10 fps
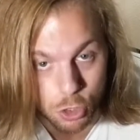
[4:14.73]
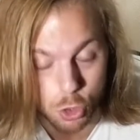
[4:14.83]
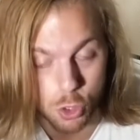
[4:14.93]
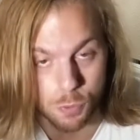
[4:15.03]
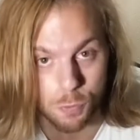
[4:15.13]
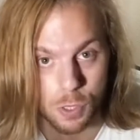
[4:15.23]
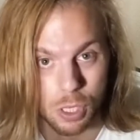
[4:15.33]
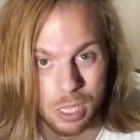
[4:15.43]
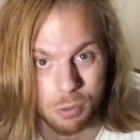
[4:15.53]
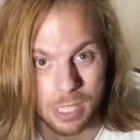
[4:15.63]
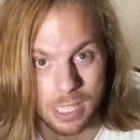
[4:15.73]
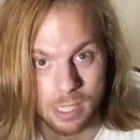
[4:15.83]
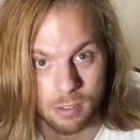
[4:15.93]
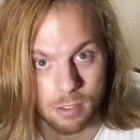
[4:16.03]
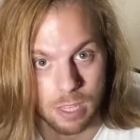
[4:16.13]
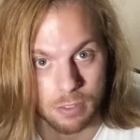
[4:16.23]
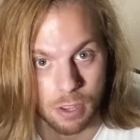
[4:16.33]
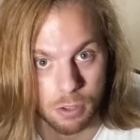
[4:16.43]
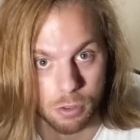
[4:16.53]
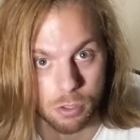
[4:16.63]
You should feel a release. That's how
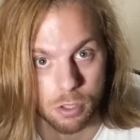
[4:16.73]
you'll